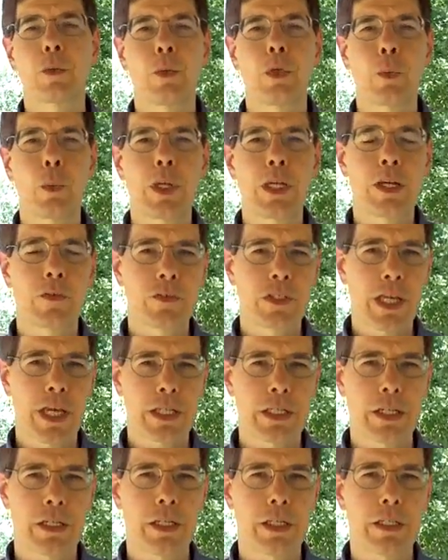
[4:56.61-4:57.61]
When we have
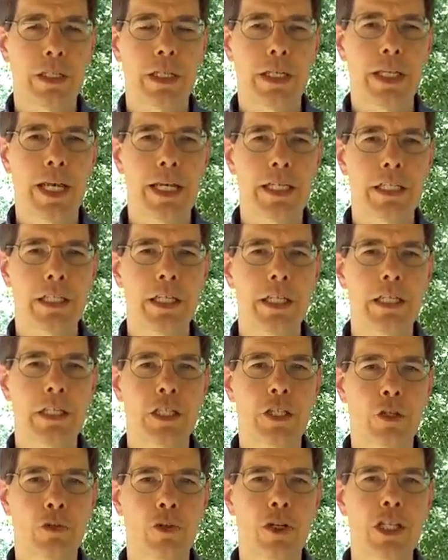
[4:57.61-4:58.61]
tested it, it has
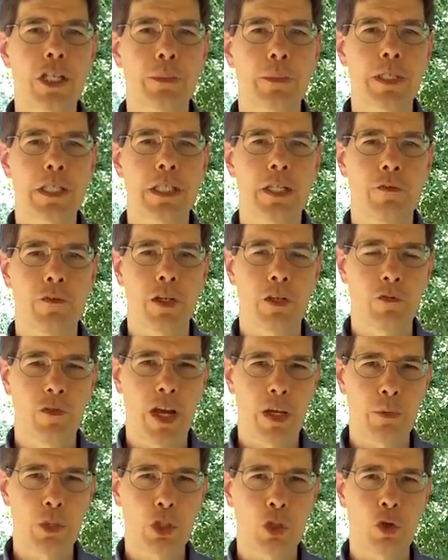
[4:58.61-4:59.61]
these three specific
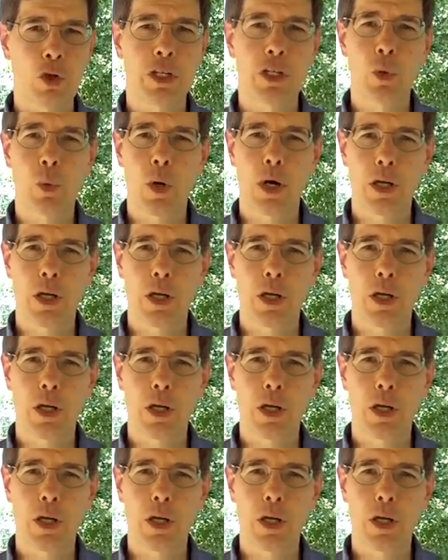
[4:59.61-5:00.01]
vibratory